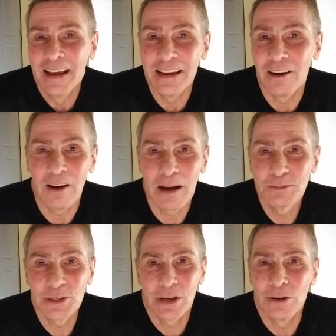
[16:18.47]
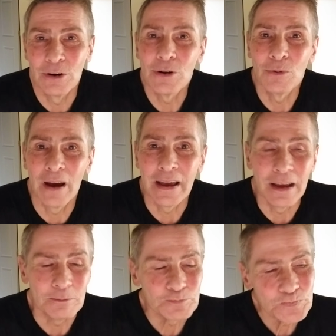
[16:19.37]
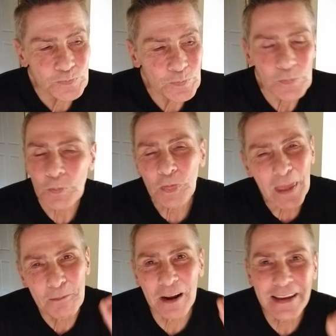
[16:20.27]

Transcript: You know, I'm secure in who I am. But I